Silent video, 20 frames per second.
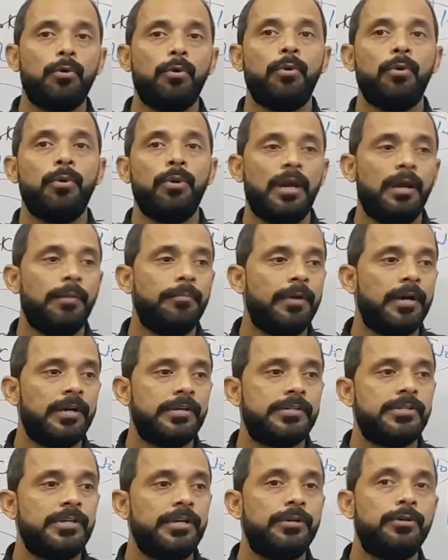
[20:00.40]

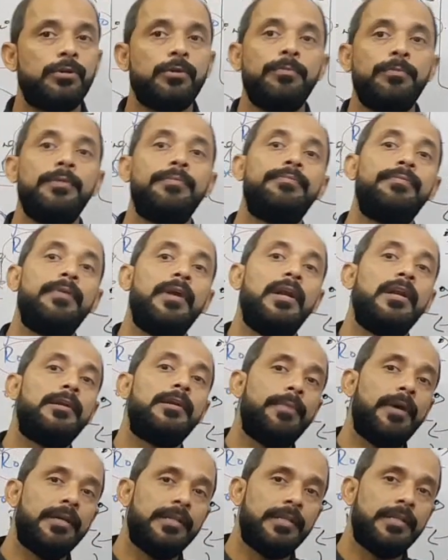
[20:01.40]
OMR sheet to be
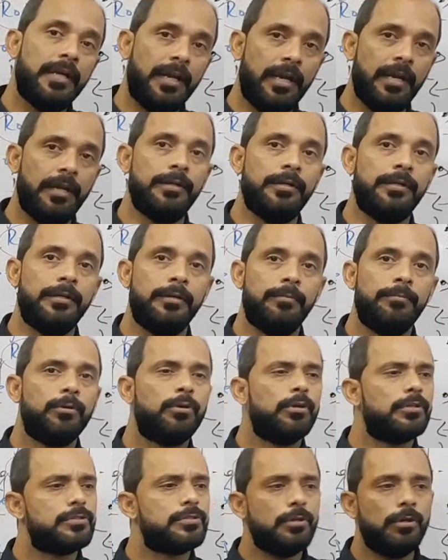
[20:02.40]
filled by the end,
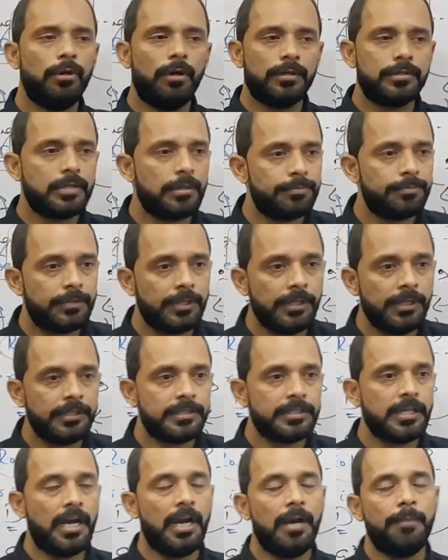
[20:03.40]
because lots of
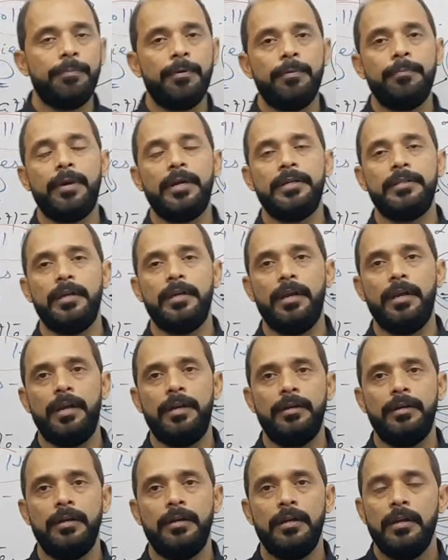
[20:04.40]
things happen by the
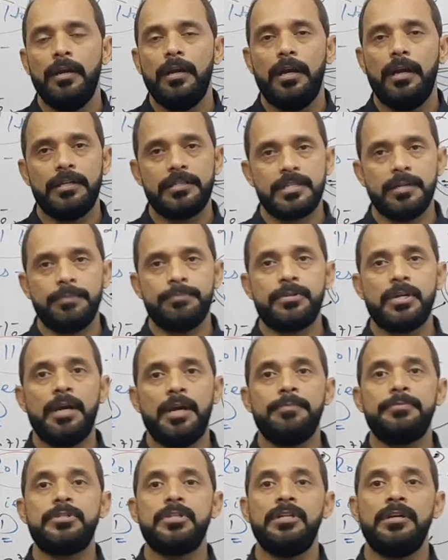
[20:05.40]
end and
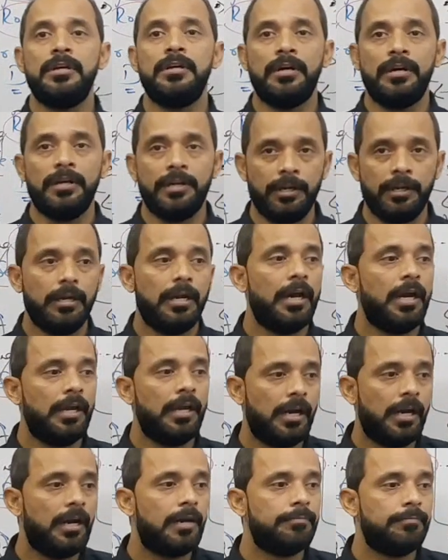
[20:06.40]
sometimes in a hurry.
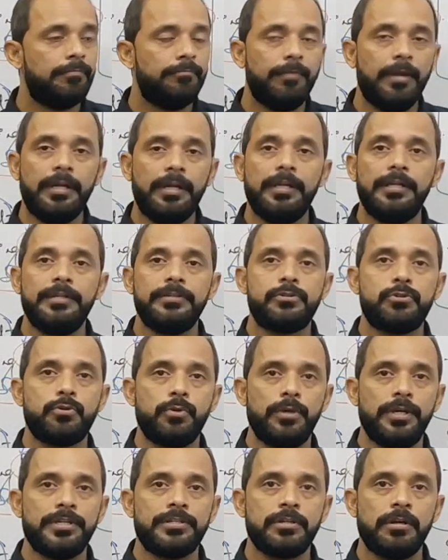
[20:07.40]
I have many
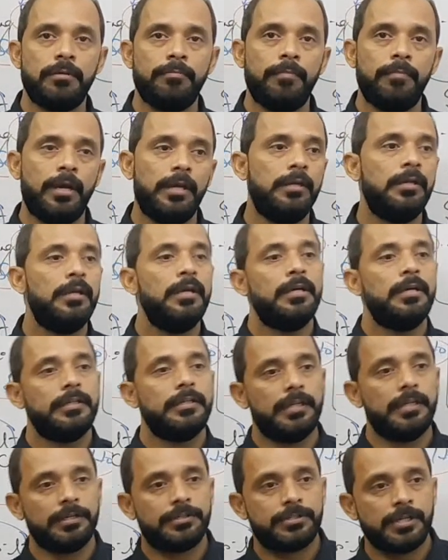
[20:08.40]
students of mine
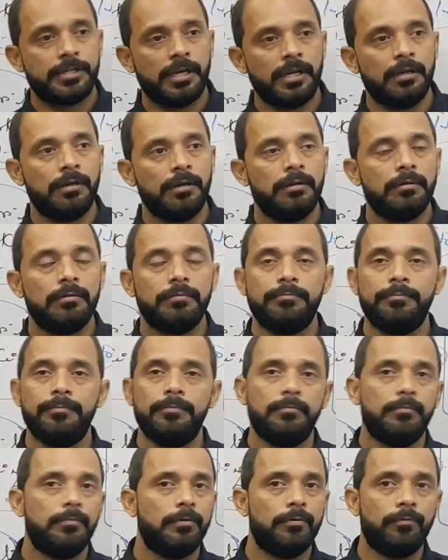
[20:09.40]
that tell
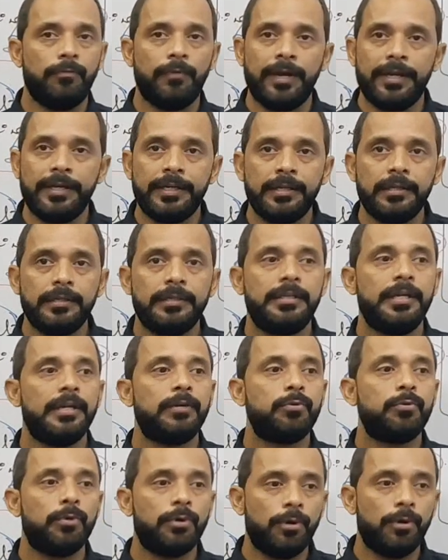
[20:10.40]
why they
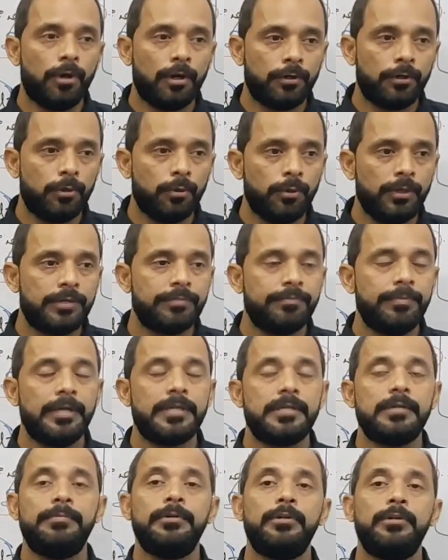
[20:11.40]
could not do it
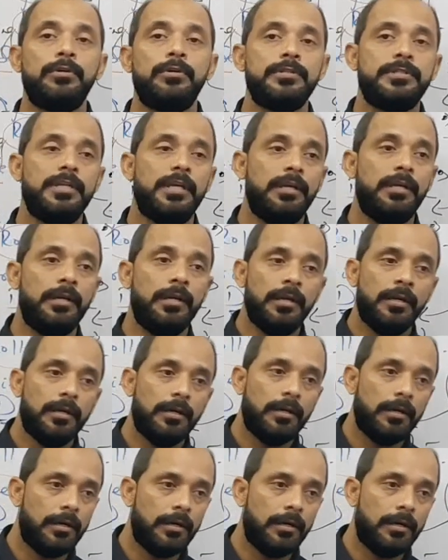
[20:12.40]
better because they